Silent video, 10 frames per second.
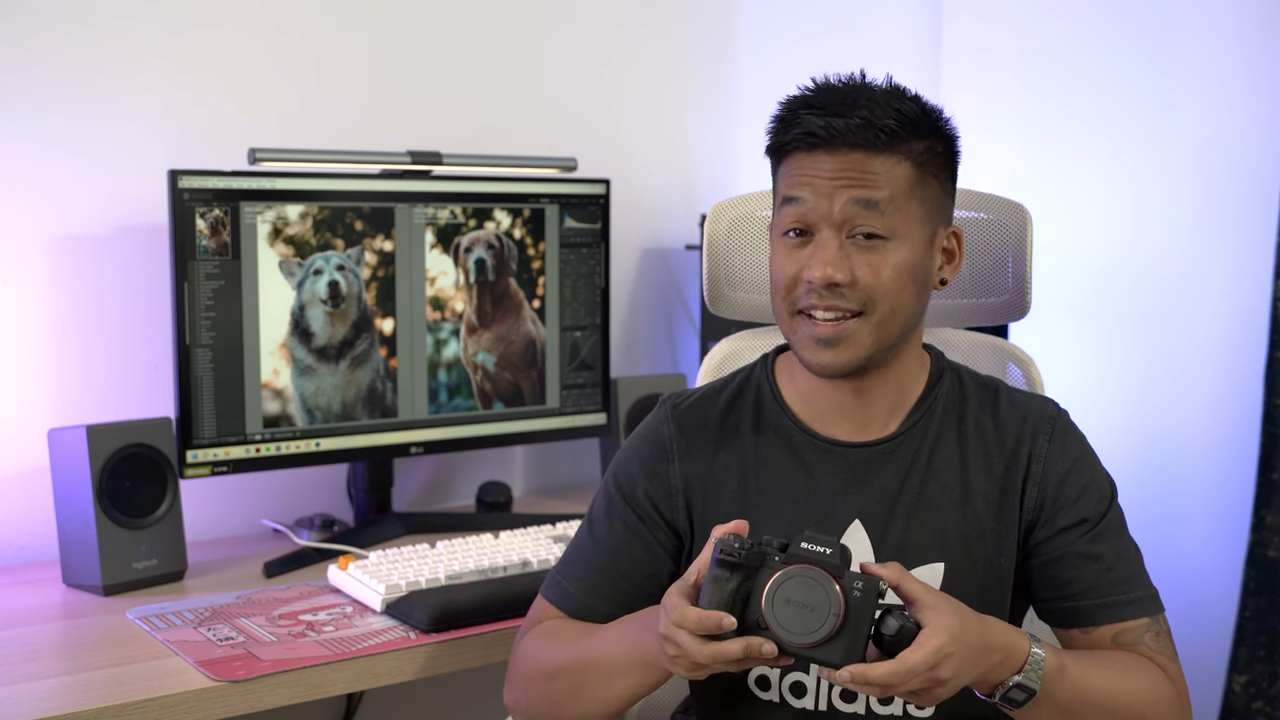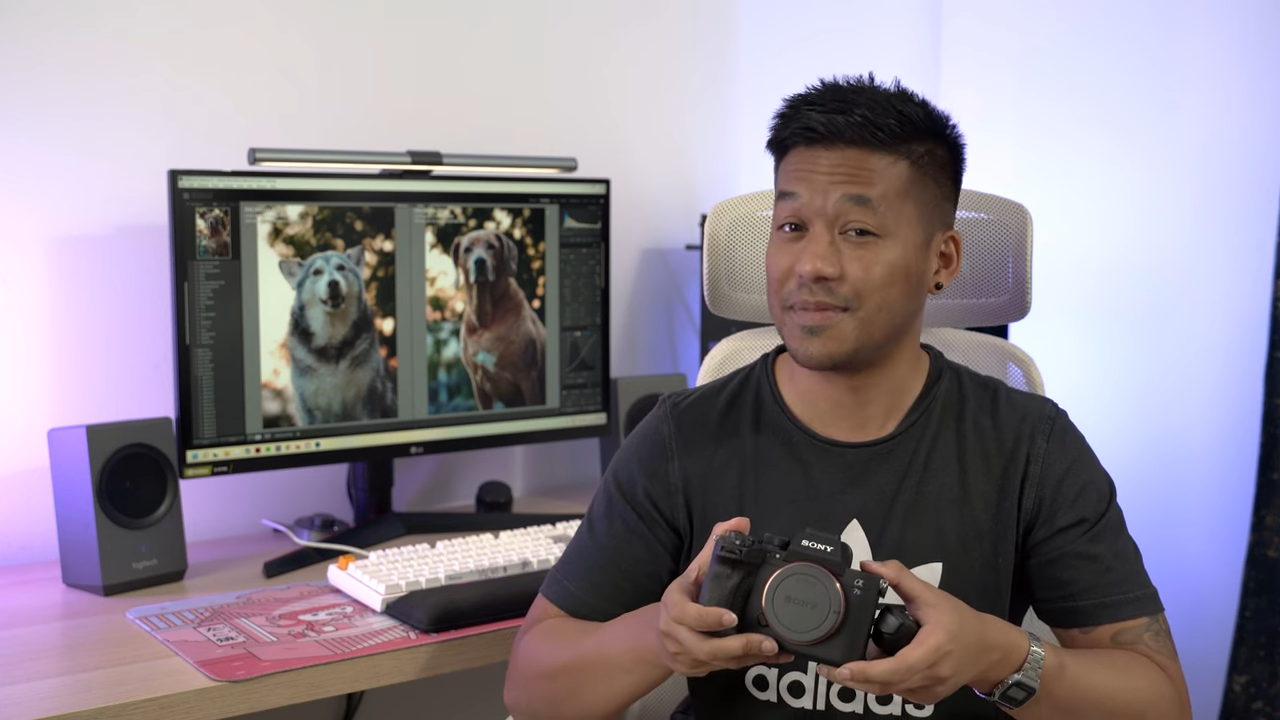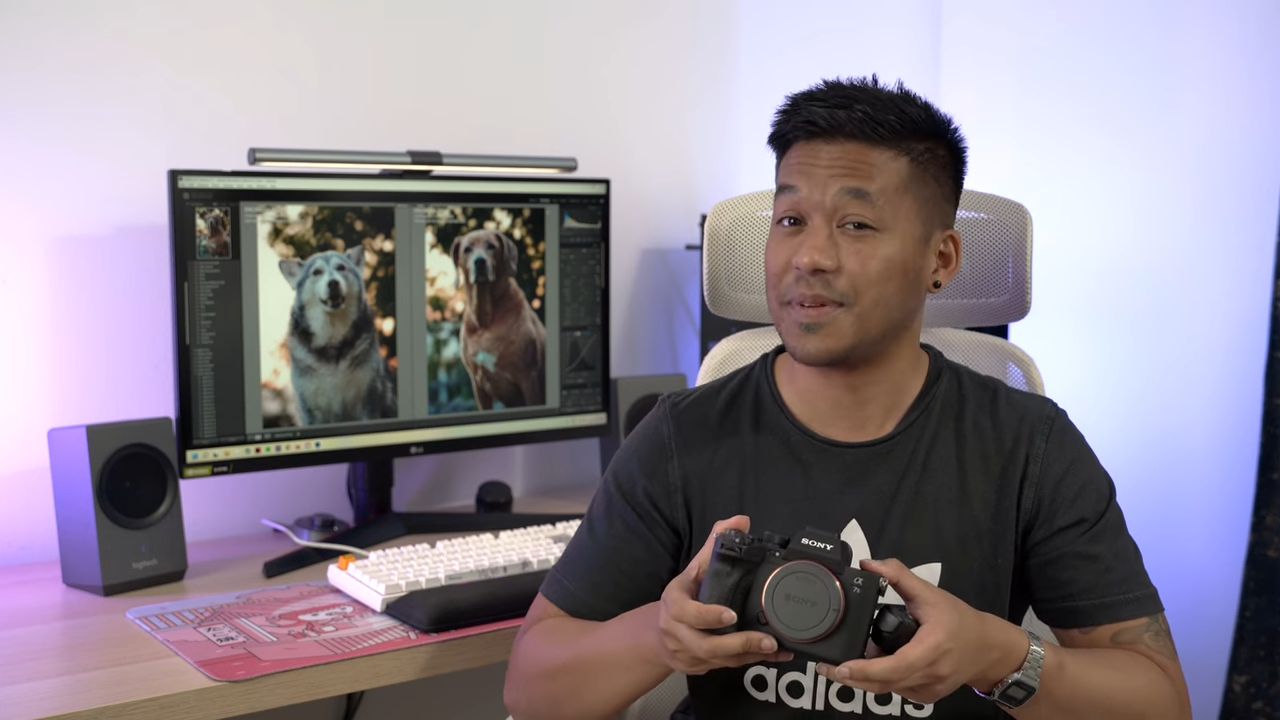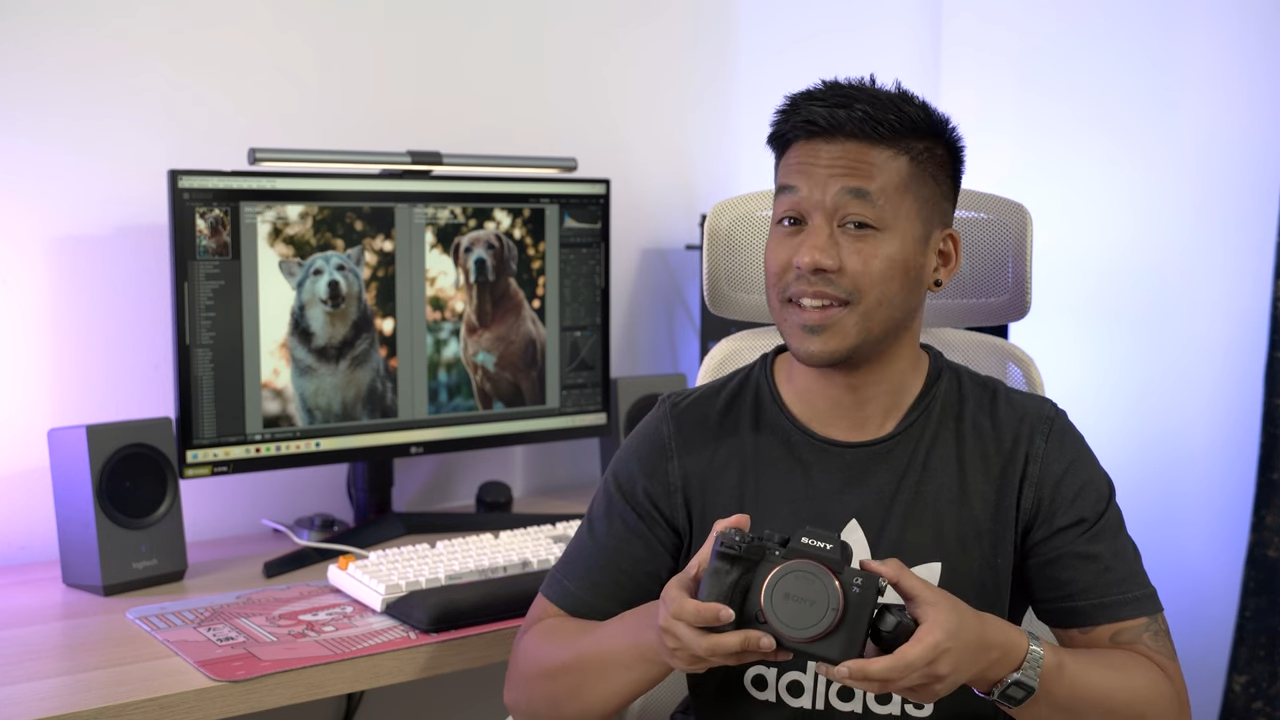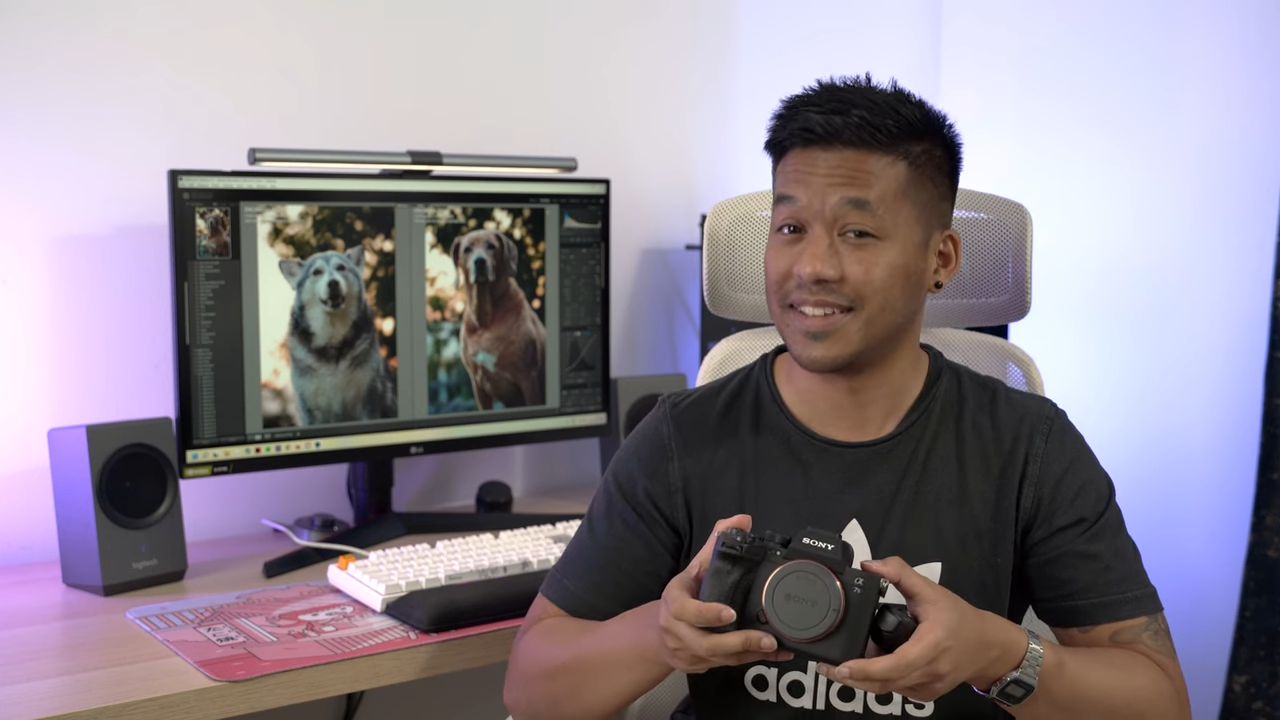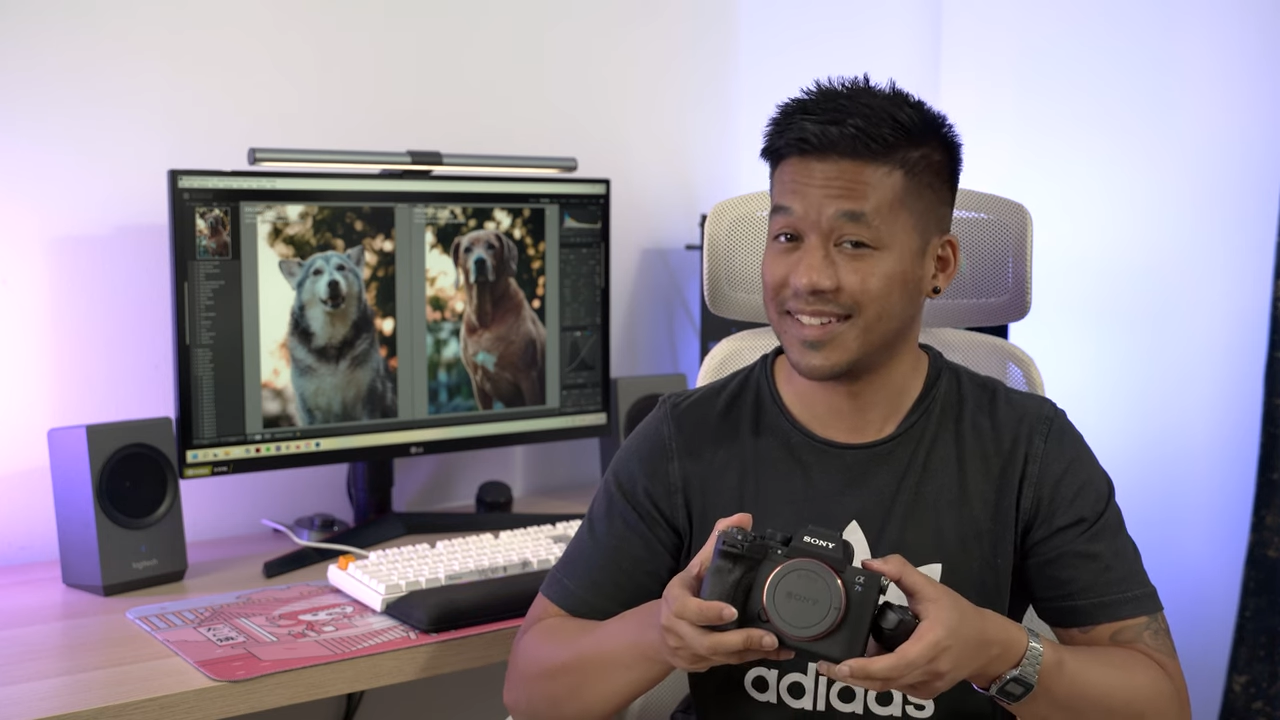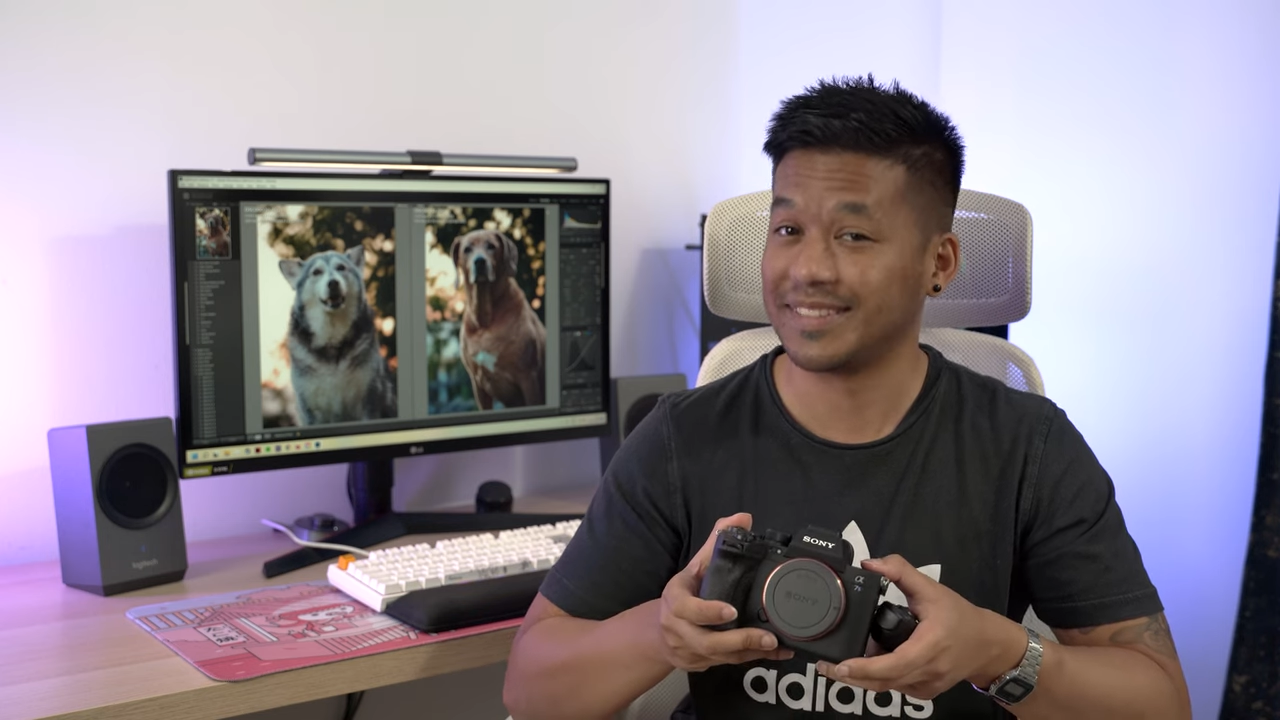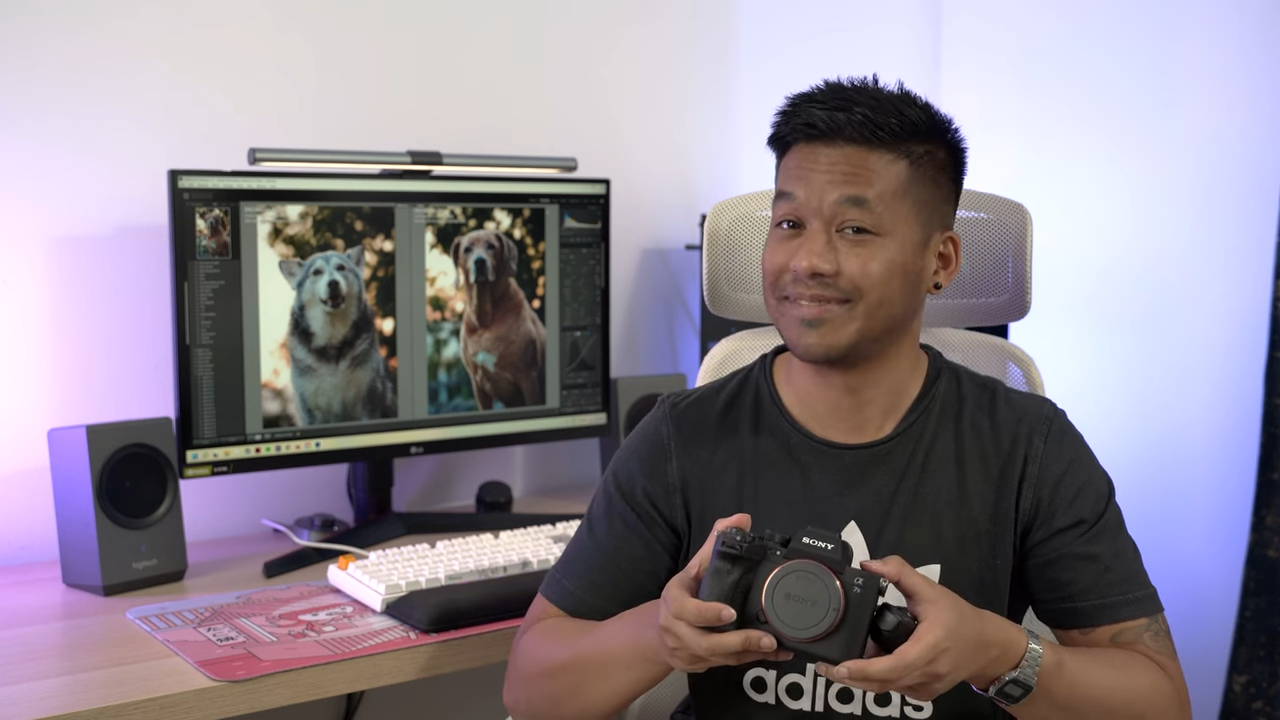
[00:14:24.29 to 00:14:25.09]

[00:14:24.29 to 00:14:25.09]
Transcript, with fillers: debate.